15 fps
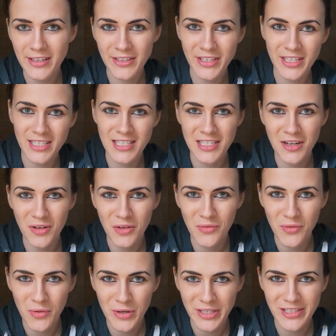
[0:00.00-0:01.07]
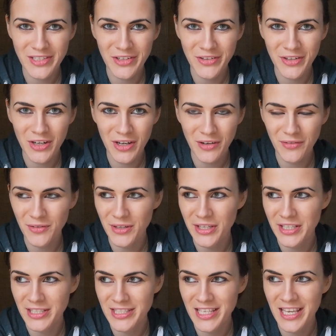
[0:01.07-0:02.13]
And you can see all the voids in your life, or you
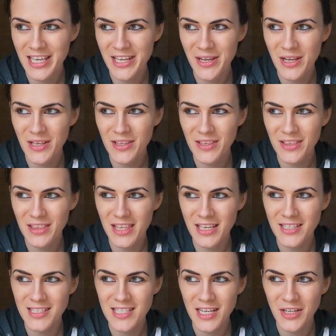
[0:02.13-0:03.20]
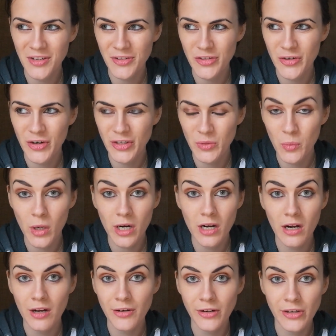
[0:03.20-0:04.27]
can see things that you're trying to work
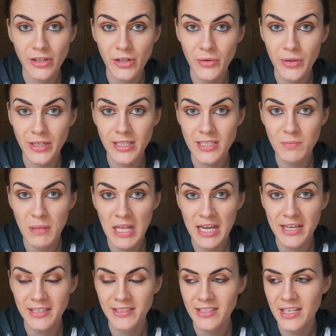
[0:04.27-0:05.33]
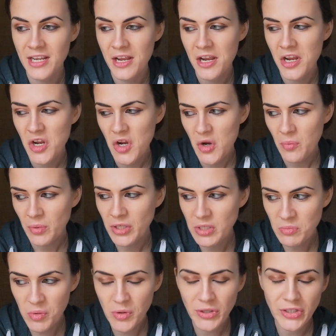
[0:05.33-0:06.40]
on aren't going as planned. But it's
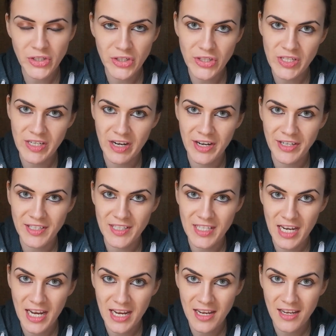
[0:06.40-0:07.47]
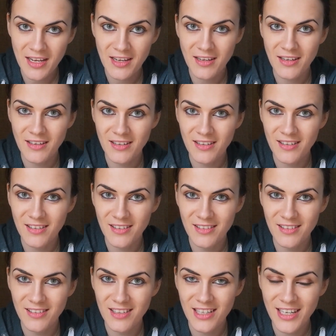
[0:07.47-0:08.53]
important just to kind of stay
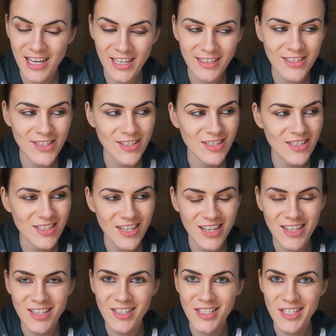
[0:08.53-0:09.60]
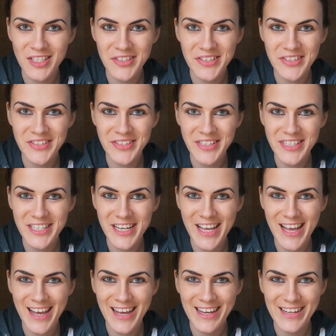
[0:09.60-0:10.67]
connected, stay consistent,
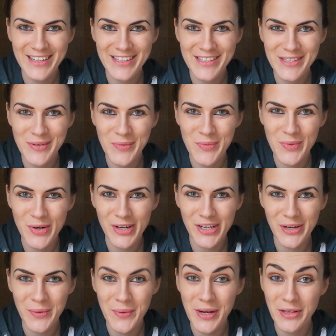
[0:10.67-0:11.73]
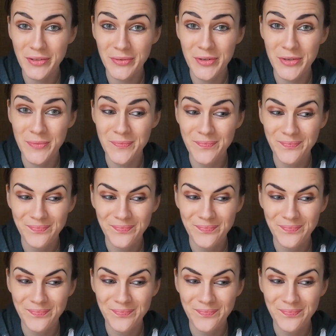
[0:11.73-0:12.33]
and work your way through them.